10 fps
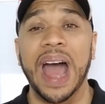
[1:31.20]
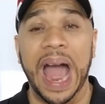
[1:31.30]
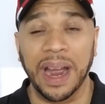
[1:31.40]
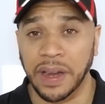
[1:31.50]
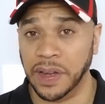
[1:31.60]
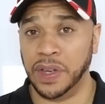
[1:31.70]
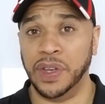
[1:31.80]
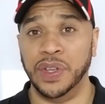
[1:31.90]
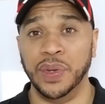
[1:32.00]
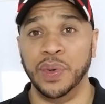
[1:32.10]
I
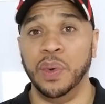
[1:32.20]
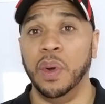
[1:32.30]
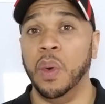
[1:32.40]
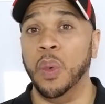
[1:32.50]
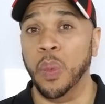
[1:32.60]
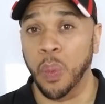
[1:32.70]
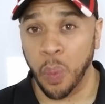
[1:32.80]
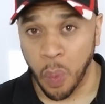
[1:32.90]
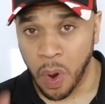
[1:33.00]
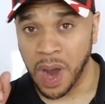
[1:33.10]
couldn't do
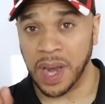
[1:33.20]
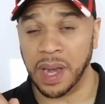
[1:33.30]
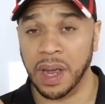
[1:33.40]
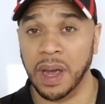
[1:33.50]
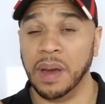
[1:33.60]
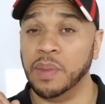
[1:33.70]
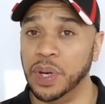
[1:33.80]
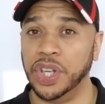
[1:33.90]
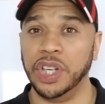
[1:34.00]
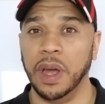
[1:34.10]
one
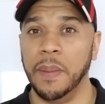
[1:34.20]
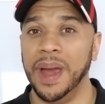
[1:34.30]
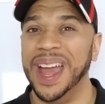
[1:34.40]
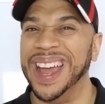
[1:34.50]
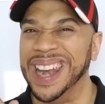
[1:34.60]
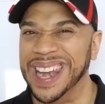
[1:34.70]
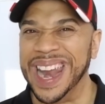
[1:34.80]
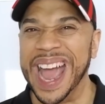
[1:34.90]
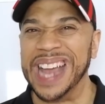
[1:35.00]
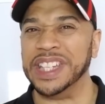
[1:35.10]
push-up,
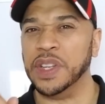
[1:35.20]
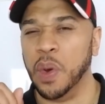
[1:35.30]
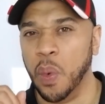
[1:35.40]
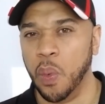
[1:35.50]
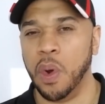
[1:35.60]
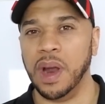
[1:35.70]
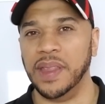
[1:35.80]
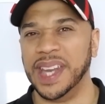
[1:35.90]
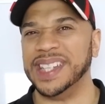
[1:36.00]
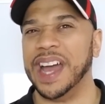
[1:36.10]
not one.
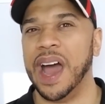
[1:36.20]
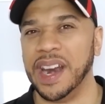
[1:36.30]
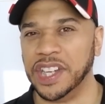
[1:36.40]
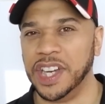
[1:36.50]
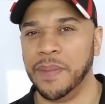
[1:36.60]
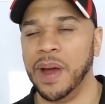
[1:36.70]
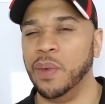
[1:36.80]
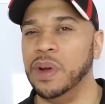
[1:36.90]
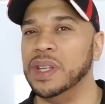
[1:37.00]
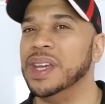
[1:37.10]
That is how out of shape I
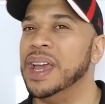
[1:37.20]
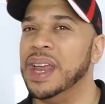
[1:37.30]
was.